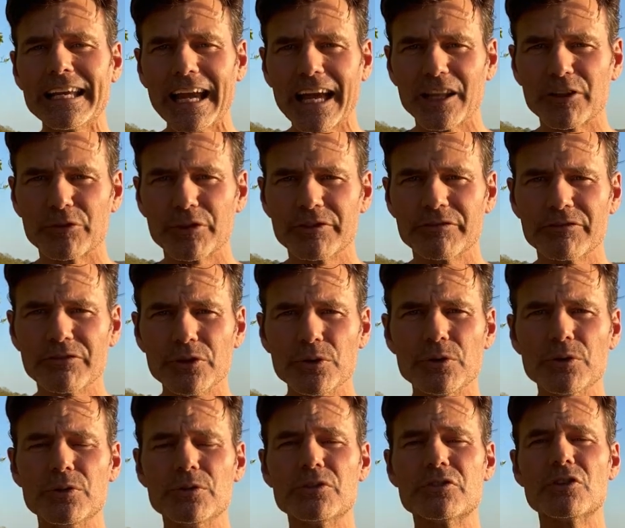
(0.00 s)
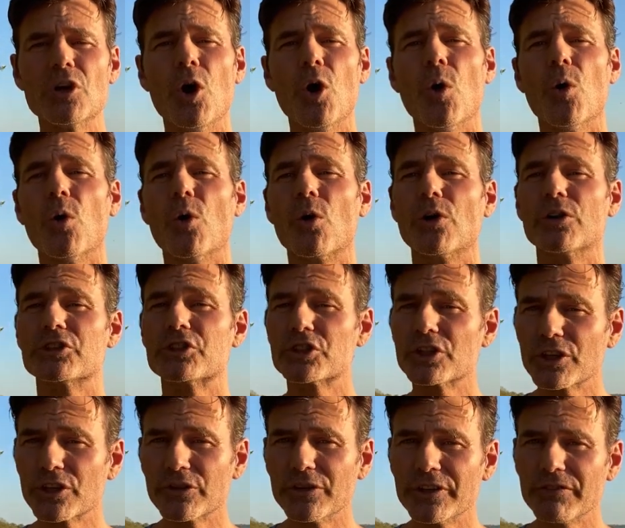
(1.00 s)
calorie foods or
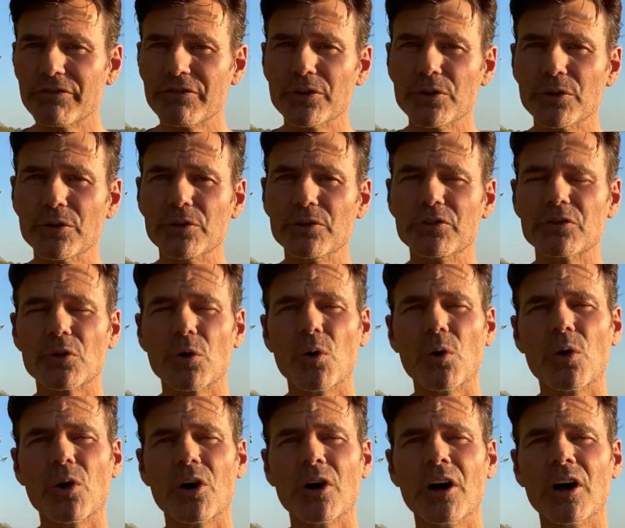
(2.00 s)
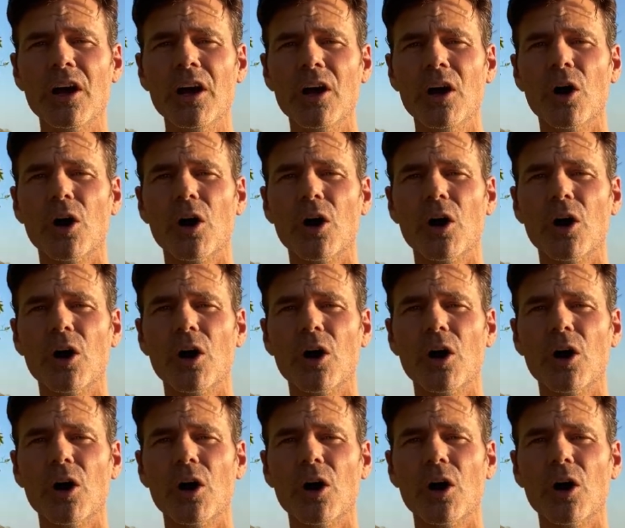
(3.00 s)
sugary foods or,